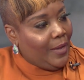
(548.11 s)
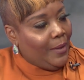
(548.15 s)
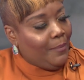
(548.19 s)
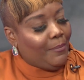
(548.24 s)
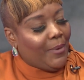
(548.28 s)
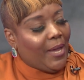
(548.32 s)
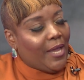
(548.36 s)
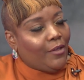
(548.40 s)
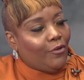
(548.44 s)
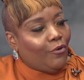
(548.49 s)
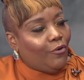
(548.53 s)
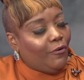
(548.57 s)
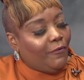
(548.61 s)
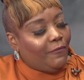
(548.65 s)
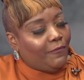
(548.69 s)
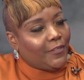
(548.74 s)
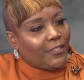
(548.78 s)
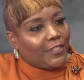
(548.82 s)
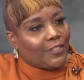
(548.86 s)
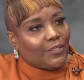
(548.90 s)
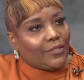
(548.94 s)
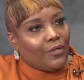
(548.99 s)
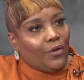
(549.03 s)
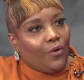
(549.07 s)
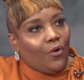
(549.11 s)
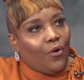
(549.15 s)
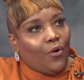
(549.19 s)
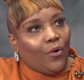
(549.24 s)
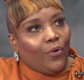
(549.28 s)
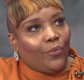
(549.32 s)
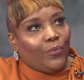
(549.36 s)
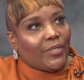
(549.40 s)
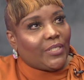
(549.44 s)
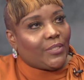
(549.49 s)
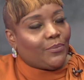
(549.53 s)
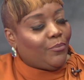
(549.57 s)
My office
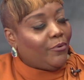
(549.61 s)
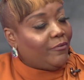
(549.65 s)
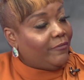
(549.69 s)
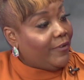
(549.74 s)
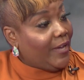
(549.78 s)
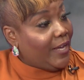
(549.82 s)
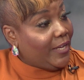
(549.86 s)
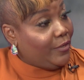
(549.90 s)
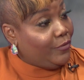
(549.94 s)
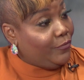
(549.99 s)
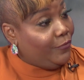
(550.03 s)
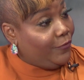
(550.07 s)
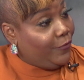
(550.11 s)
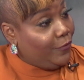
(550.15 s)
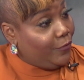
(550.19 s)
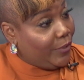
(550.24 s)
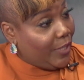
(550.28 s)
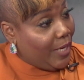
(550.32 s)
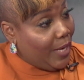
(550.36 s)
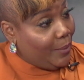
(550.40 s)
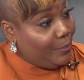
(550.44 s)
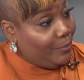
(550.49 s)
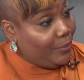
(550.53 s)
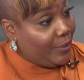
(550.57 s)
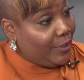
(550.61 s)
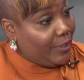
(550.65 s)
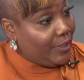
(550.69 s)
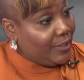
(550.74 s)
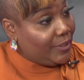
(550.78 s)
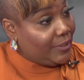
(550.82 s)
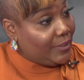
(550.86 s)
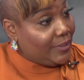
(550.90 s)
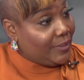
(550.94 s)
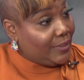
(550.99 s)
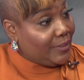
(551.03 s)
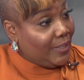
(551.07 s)
always provide food
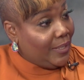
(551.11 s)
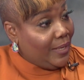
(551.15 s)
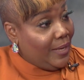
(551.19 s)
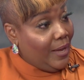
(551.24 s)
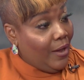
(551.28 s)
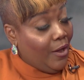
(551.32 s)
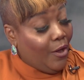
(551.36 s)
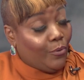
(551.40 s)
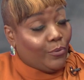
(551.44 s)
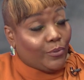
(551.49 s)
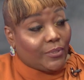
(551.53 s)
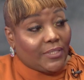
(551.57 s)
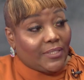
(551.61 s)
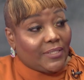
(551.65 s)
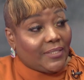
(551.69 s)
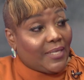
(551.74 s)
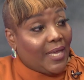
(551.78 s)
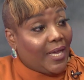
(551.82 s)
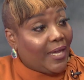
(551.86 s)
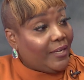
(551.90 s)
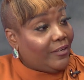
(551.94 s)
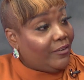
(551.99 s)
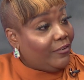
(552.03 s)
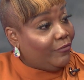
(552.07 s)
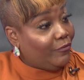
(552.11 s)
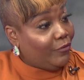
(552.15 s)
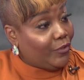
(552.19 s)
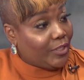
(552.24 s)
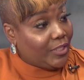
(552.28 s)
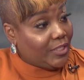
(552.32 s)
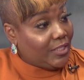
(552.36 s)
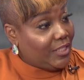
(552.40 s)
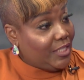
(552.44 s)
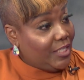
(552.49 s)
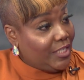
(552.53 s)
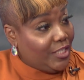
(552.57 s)
hampers outside of what
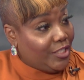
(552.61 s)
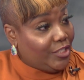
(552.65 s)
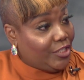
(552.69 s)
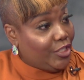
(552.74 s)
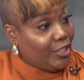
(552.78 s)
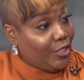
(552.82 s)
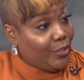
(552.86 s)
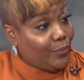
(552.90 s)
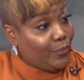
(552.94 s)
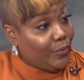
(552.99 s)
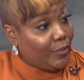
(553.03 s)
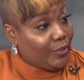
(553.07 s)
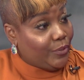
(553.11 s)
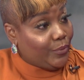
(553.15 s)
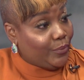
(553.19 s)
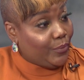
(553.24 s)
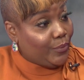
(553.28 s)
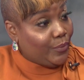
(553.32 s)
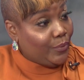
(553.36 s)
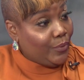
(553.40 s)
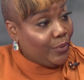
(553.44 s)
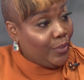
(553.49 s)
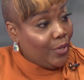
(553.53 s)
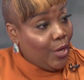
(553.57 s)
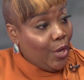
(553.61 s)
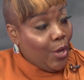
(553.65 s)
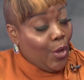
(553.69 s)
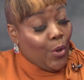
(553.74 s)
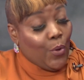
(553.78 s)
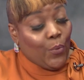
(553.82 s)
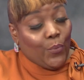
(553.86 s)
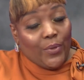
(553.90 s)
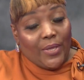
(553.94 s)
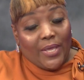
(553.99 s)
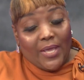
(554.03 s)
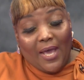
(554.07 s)
the THA would do.
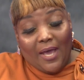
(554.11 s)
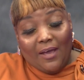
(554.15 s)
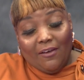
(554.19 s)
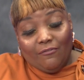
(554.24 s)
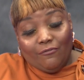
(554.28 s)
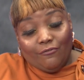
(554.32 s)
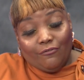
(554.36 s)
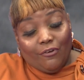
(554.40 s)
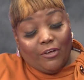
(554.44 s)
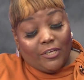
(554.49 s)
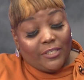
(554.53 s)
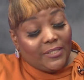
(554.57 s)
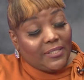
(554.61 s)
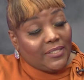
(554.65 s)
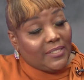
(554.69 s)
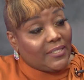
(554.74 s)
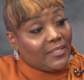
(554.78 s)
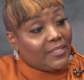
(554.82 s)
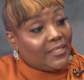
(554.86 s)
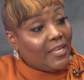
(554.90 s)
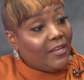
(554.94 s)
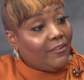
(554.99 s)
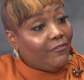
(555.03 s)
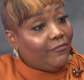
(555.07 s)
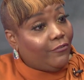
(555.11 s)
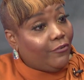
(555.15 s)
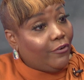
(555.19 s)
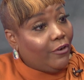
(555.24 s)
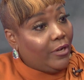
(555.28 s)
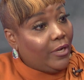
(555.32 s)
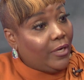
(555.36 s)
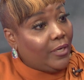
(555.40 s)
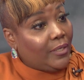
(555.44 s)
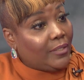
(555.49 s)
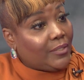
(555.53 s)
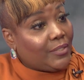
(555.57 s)
We have run
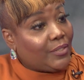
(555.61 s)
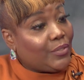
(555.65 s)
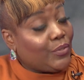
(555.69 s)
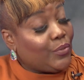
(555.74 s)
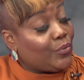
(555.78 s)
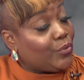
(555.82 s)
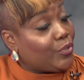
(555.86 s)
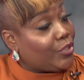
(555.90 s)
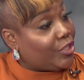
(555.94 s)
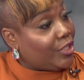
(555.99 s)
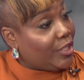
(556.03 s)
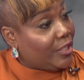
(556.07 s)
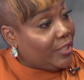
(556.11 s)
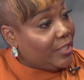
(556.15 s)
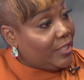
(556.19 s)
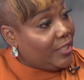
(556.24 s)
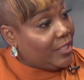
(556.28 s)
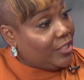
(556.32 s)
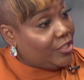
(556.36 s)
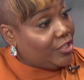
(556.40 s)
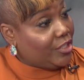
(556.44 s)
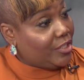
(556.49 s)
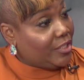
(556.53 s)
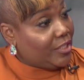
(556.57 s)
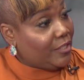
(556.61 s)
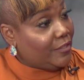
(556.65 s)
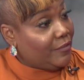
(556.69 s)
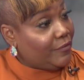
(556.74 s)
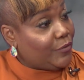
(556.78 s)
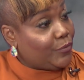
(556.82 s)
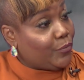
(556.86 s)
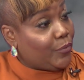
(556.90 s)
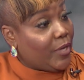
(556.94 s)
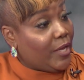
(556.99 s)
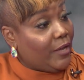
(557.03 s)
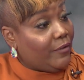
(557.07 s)
several social
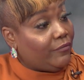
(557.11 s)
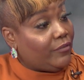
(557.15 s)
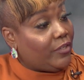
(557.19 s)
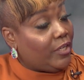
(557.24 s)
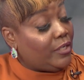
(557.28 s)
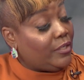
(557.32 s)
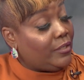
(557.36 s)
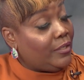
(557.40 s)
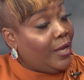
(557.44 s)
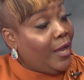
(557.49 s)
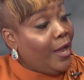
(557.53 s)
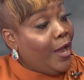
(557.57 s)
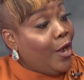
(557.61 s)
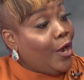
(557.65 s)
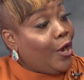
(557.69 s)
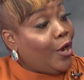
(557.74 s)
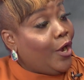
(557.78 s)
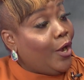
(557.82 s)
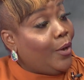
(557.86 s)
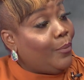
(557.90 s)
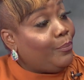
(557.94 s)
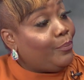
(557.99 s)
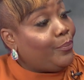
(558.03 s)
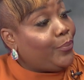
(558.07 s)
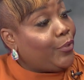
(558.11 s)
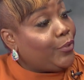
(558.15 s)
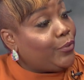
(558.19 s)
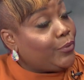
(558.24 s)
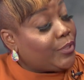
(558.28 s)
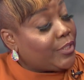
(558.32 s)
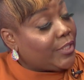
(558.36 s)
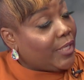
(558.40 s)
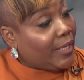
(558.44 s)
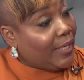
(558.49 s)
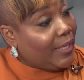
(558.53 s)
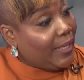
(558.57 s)
initiatives. We have done
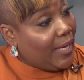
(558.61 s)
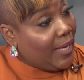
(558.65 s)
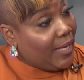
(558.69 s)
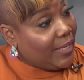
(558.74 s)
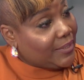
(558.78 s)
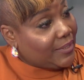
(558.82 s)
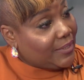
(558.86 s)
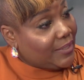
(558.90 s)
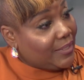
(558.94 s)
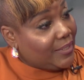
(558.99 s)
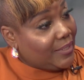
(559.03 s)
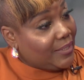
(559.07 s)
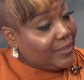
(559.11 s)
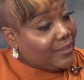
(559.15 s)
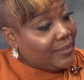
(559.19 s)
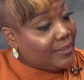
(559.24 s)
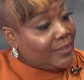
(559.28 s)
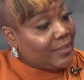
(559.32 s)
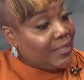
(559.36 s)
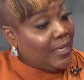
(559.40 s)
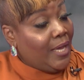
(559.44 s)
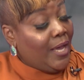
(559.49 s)
computer classes.